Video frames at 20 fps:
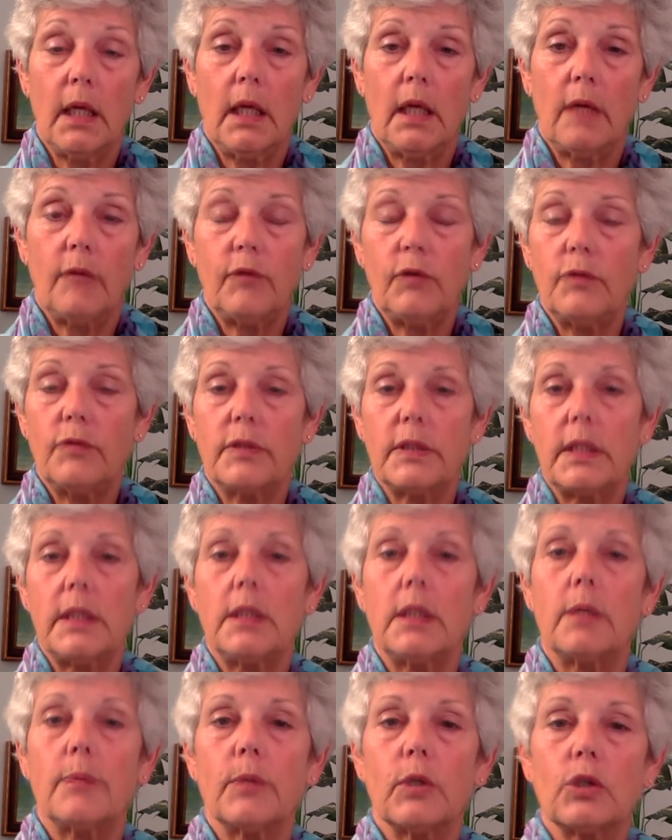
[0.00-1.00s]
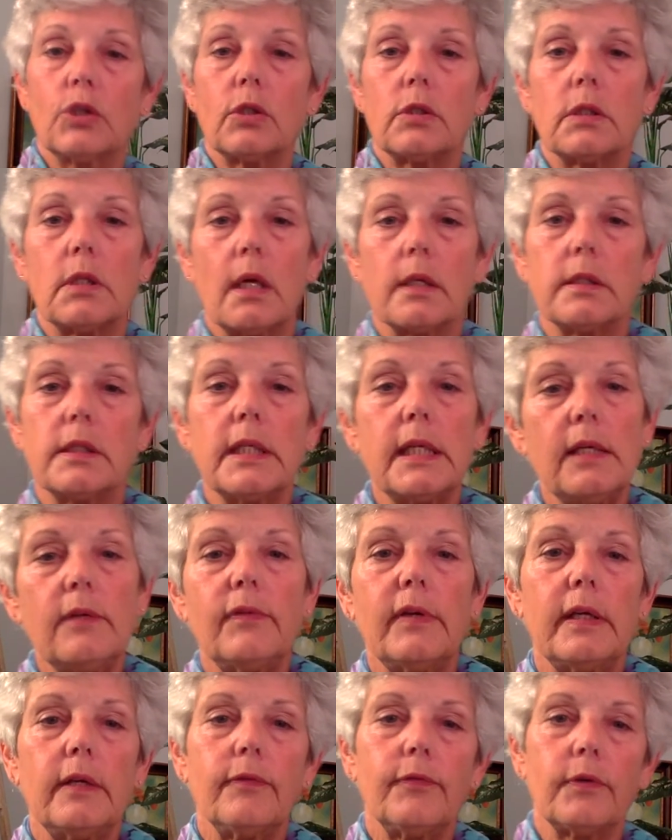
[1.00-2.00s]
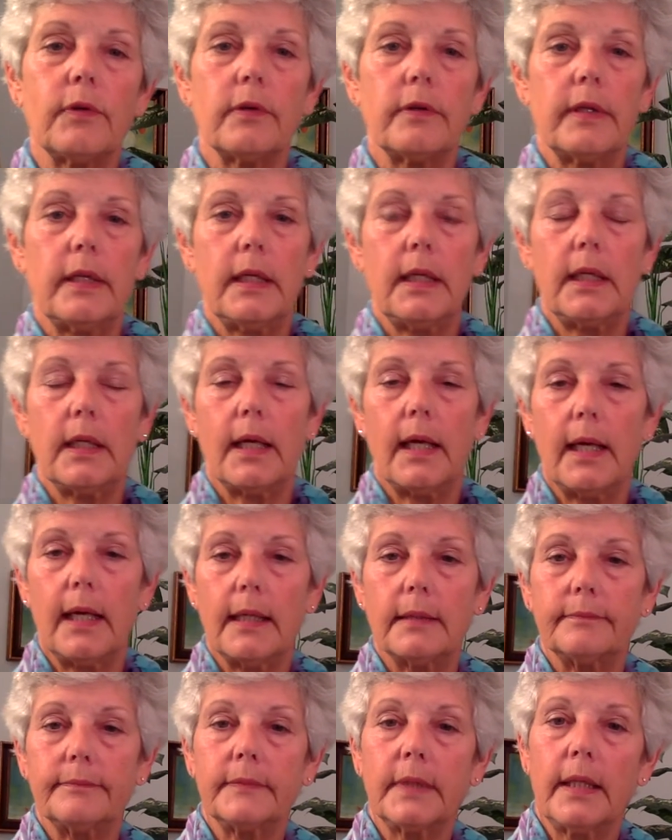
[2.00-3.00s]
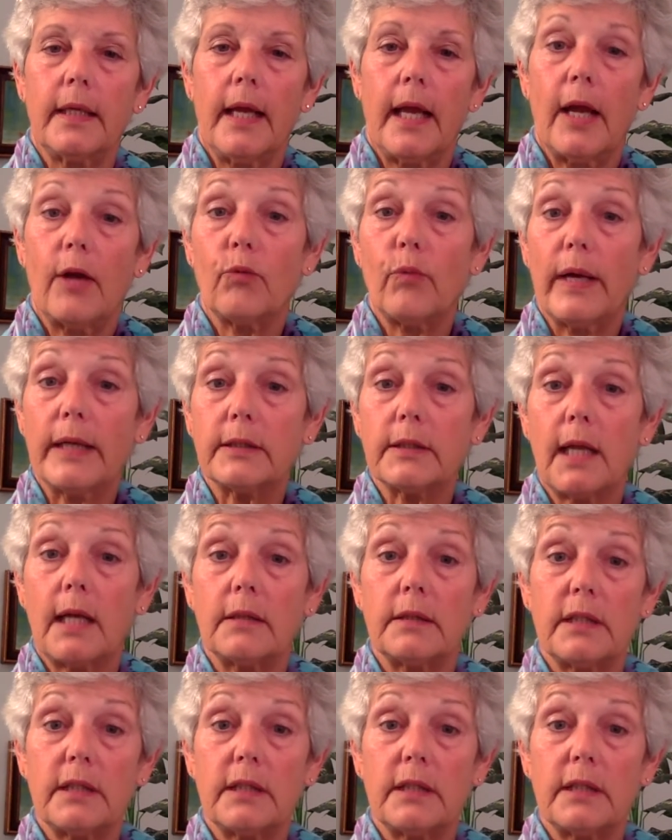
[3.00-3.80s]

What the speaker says: If you've seen commercials on TV for the erectile